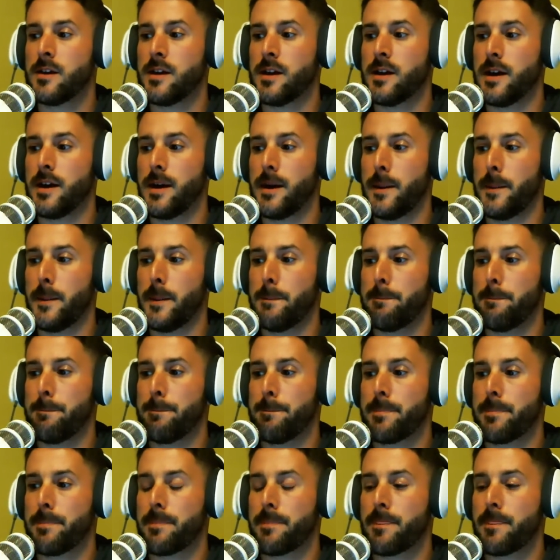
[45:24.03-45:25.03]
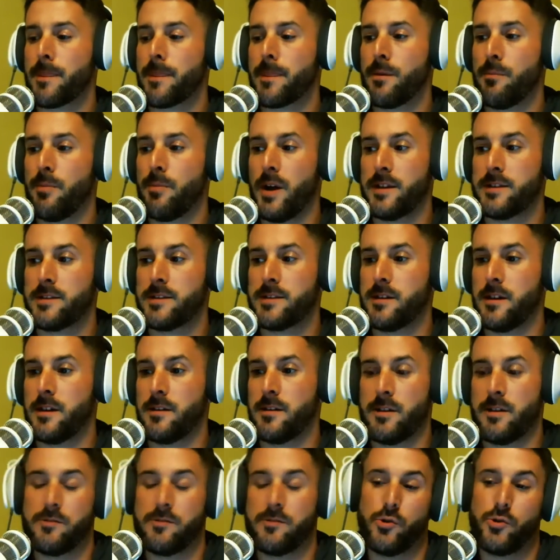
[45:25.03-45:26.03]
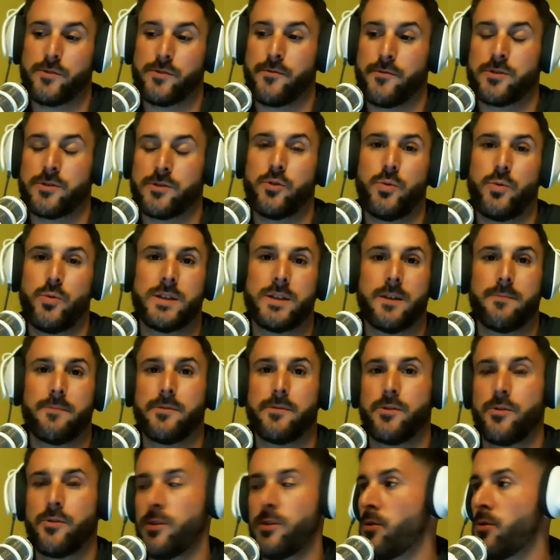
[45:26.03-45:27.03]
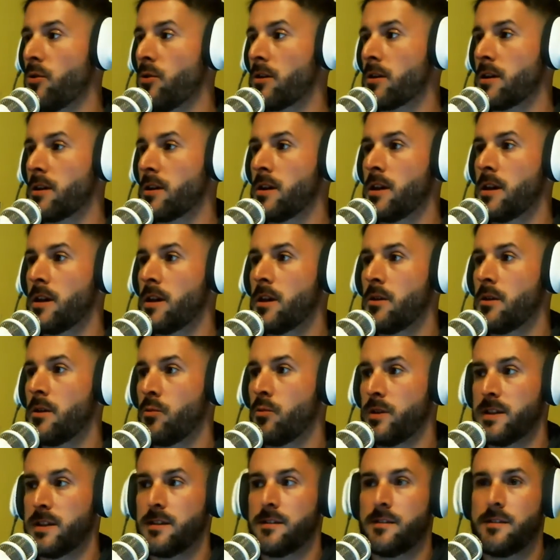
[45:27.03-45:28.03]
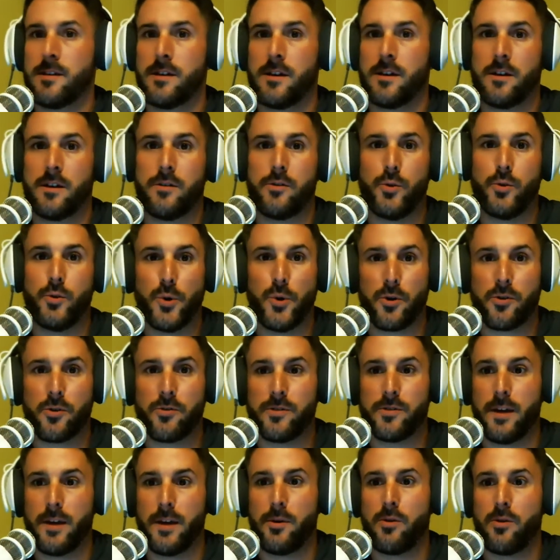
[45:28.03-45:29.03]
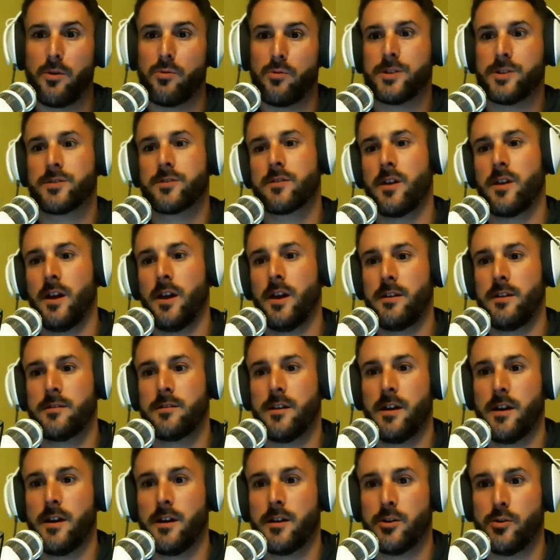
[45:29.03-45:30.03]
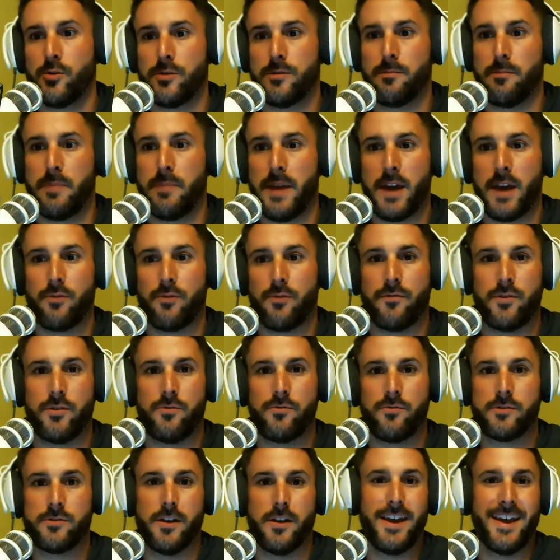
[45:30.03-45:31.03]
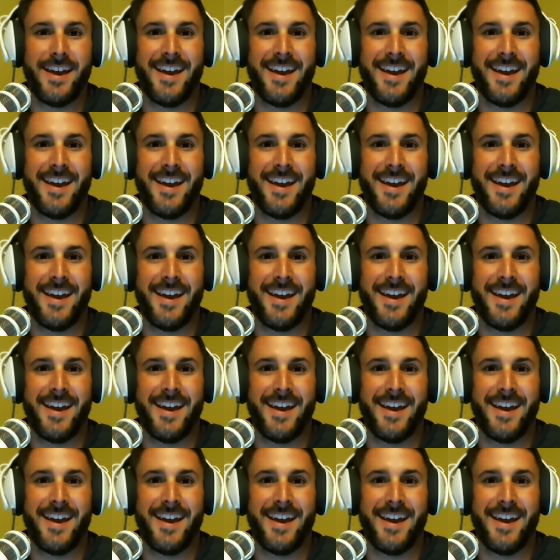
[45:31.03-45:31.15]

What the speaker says: But those first 2 weeks up into New York, we did the New Yorker demo, which got good and bad reviews